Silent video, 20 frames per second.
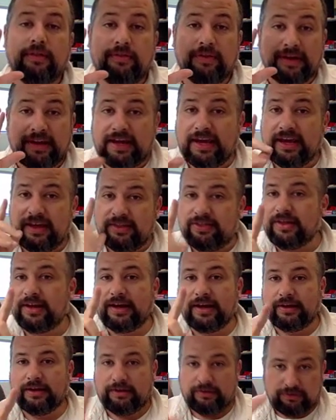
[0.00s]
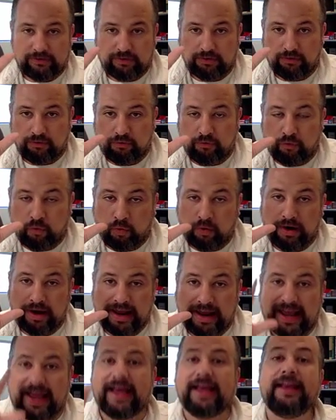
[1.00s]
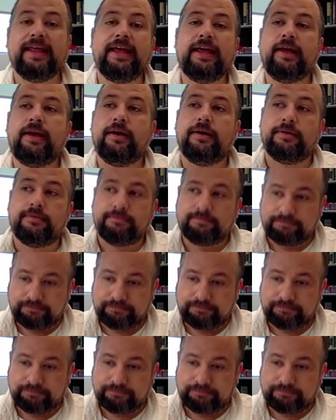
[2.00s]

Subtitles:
The key thing is, for any